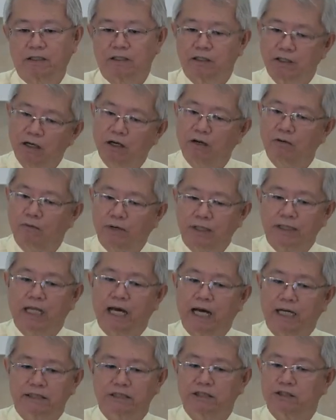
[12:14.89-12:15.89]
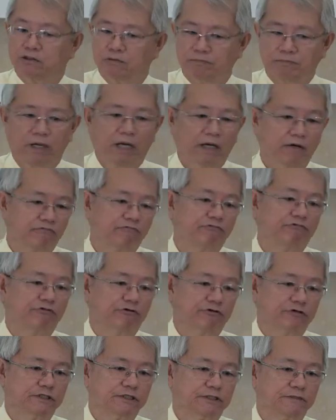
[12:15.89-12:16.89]
God wants us to bear
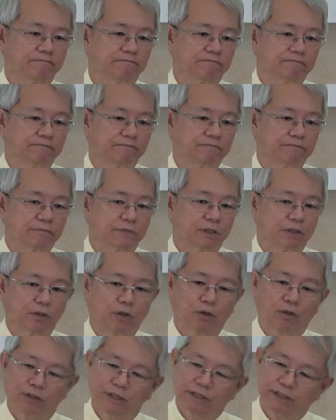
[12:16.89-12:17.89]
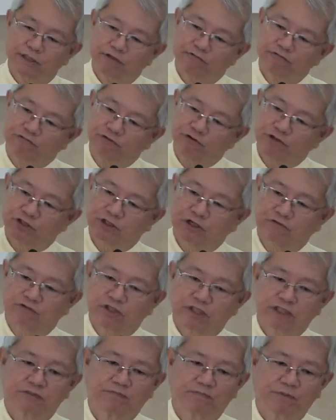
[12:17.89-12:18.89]
fruits, not only the fruits of
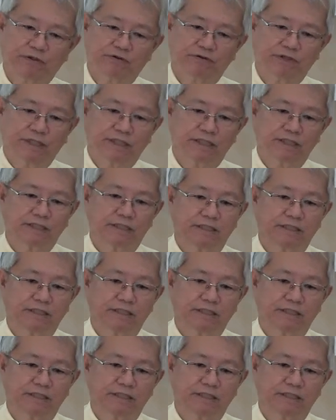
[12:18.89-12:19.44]
the Spirit,